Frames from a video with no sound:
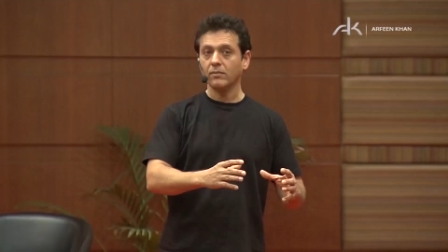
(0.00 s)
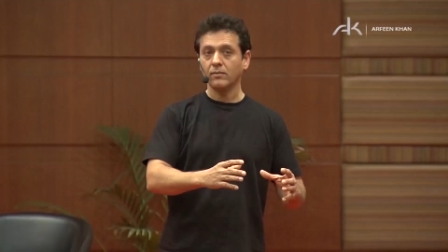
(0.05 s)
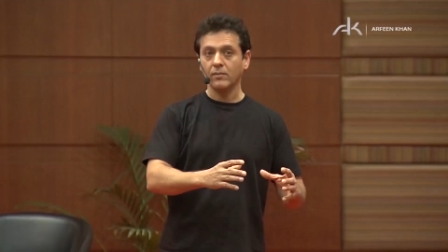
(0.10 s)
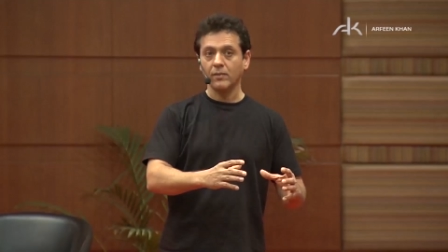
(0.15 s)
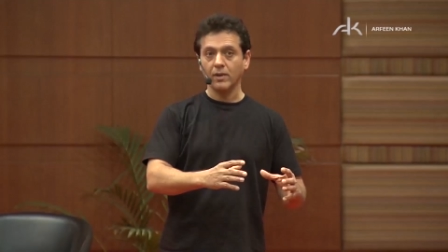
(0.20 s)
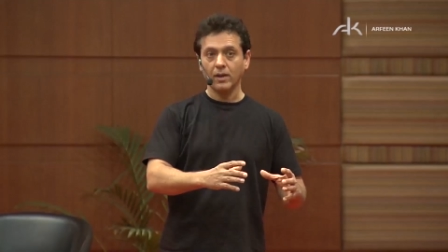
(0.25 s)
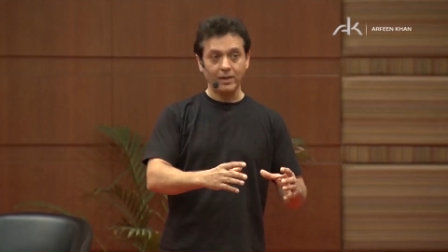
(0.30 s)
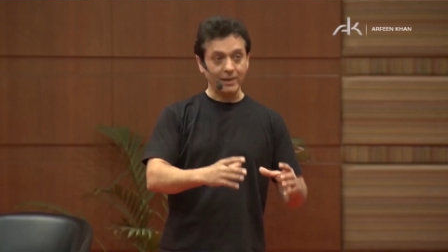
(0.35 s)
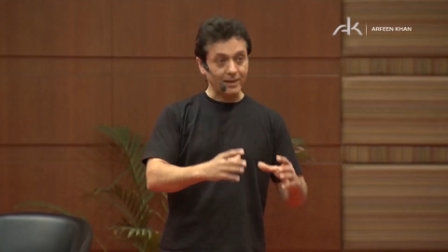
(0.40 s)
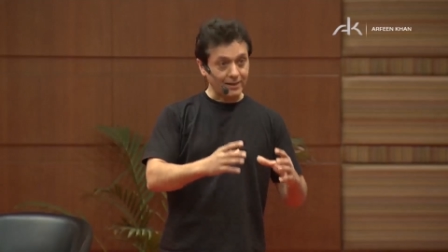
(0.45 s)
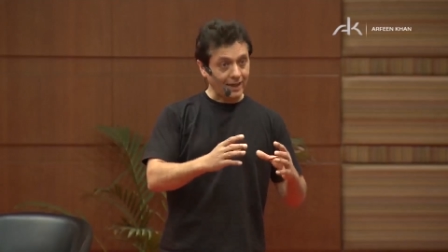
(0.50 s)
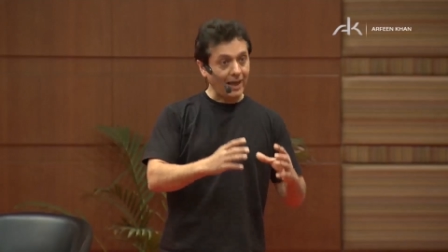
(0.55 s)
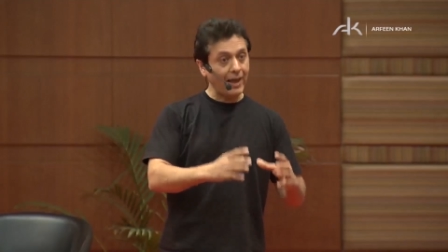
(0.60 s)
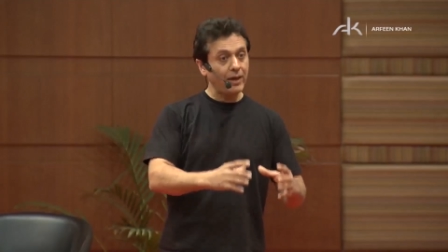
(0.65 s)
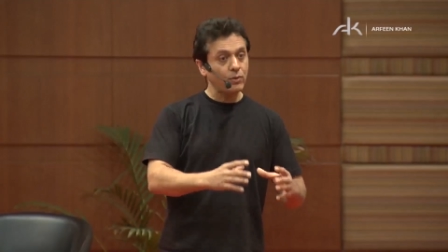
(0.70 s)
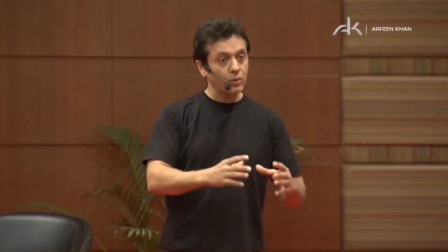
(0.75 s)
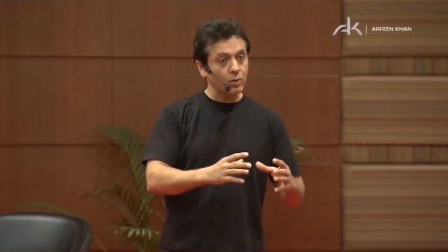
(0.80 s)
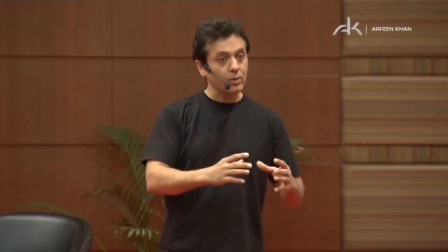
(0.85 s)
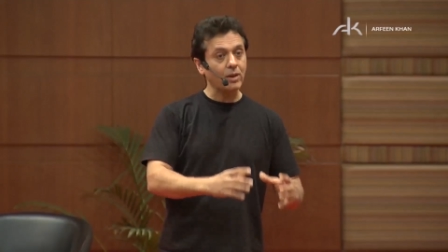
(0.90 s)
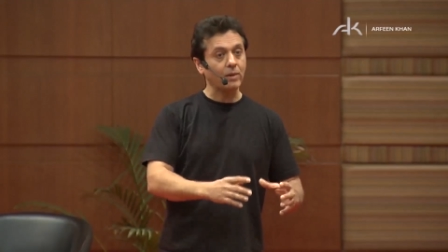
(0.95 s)
He can
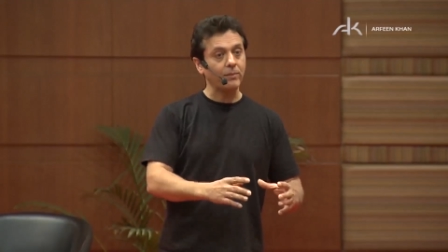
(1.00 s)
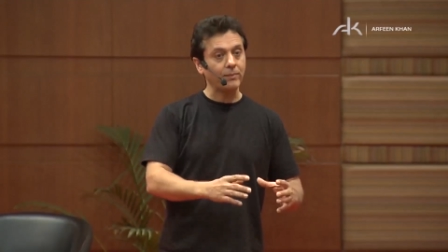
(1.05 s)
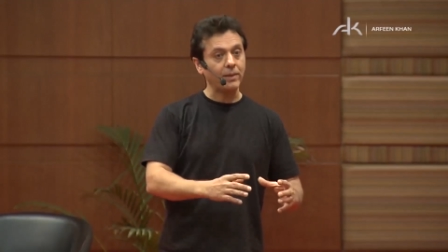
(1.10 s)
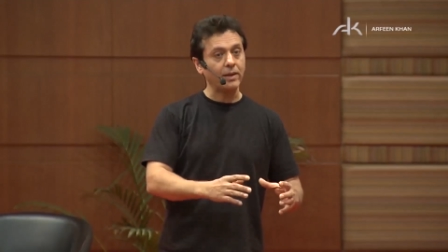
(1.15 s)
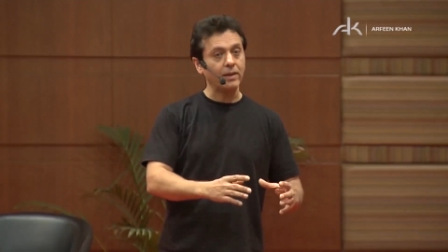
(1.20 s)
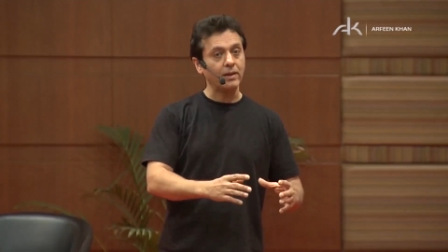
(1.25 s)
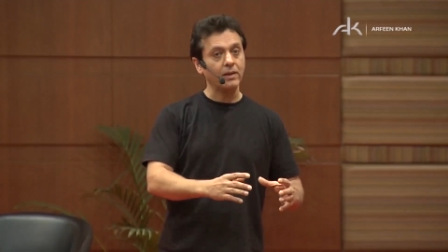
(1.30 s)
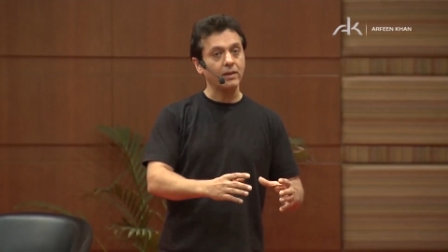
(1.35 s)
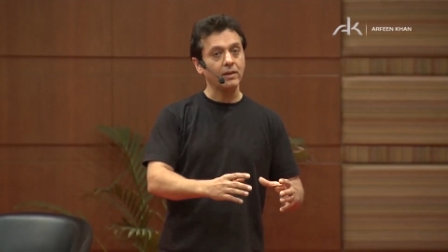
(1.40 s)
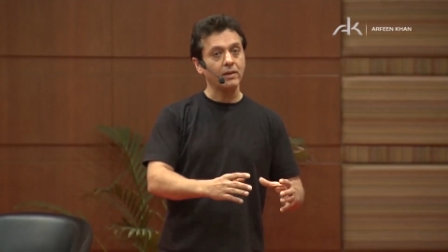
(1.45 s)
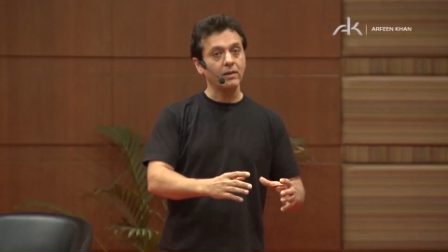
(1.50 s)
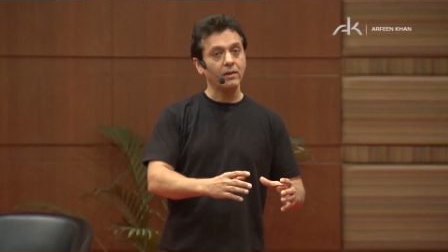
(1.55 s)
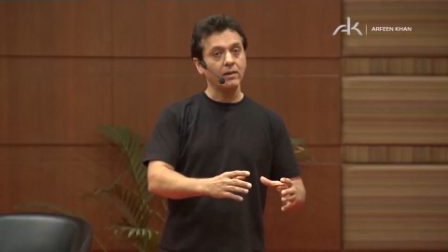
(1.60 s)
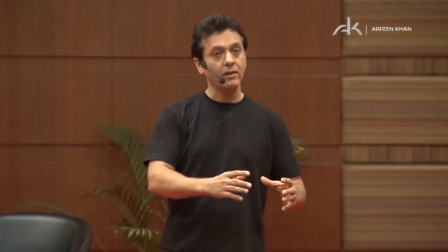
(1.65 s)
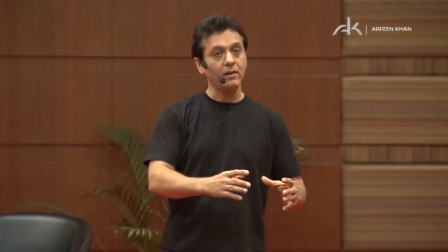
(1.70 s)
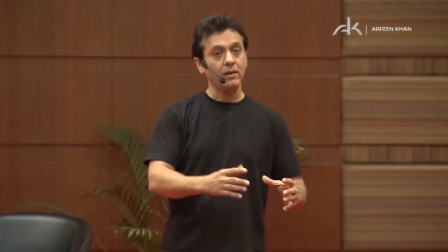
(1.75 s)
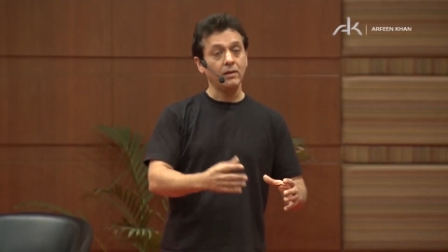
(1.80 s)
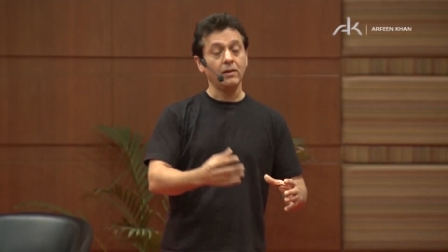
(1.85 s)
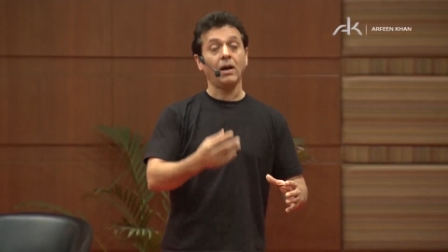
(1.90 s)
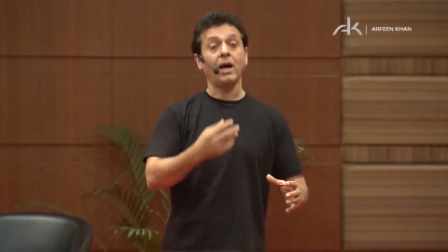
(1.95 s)
do something.
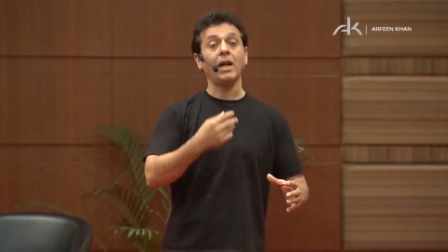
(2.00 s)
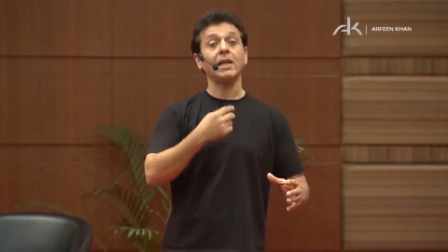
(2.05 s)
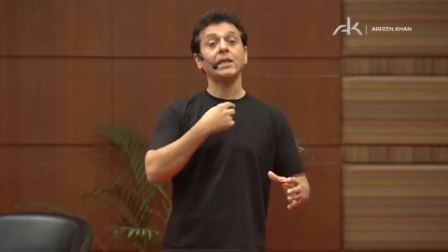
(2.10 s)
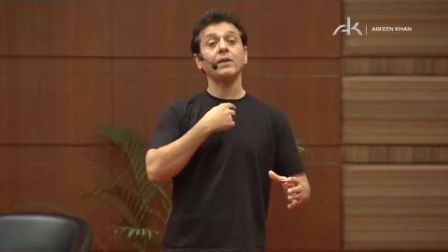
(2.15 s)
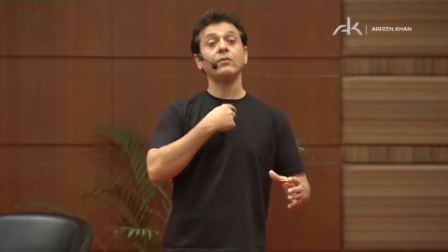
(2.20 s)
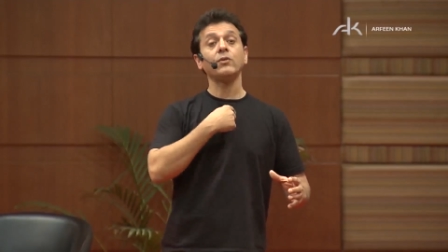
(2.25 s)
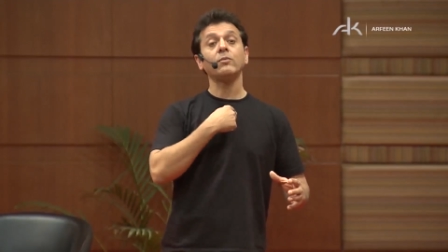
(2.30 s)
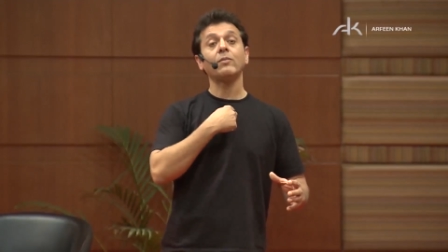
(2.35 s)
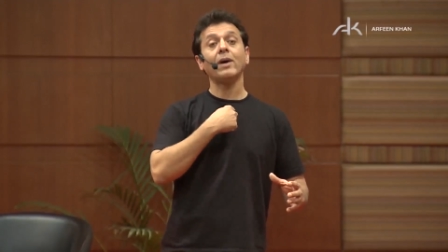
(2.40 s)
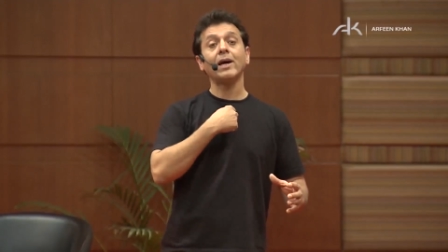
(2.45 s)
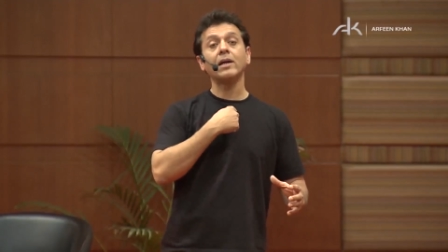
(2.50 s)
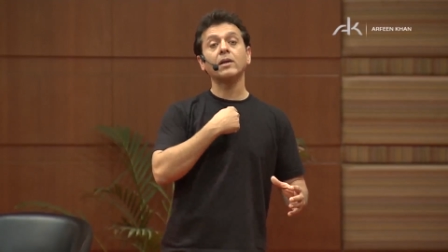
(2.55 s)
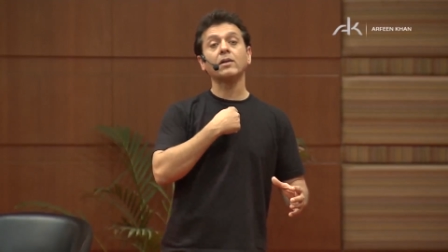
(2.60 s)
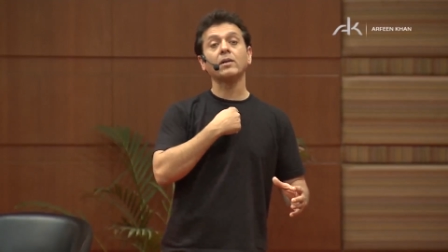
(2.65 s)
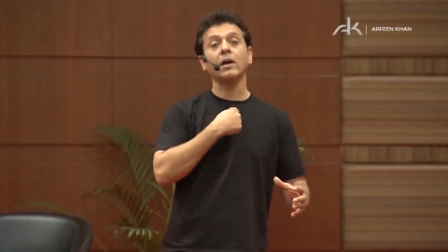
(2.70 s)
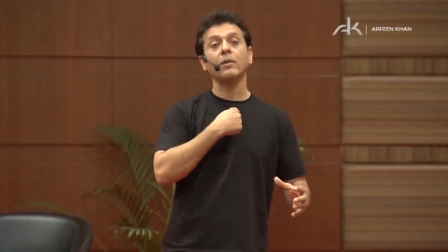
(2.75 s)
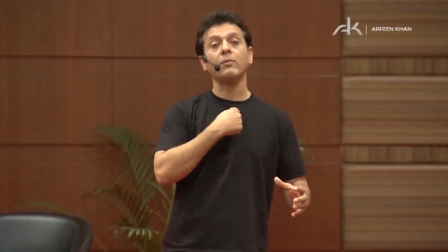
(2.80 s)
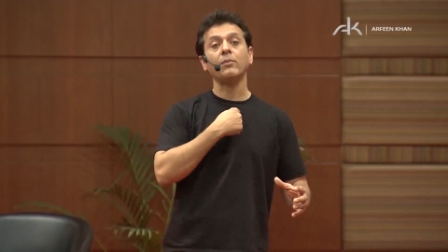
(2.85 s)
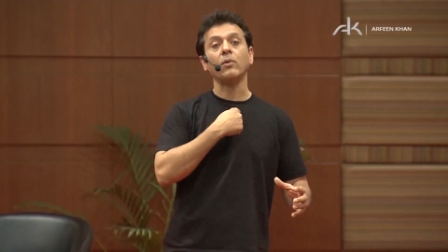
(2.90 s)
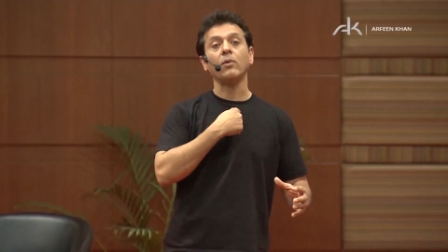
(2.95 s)
I'll give you my
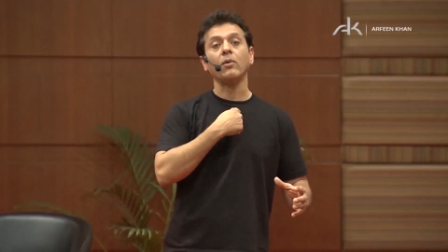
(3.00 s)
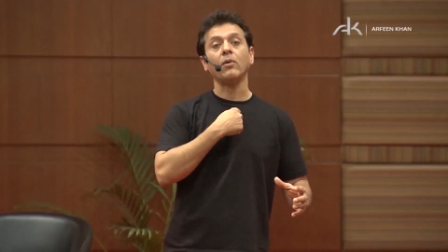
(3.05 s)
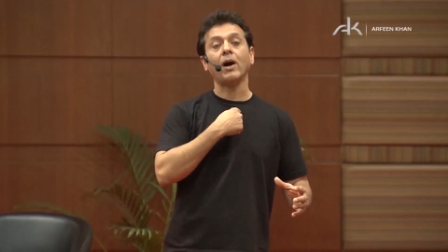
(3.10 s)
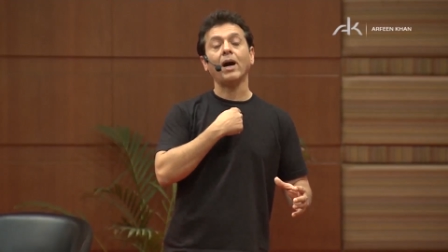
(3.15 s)
example.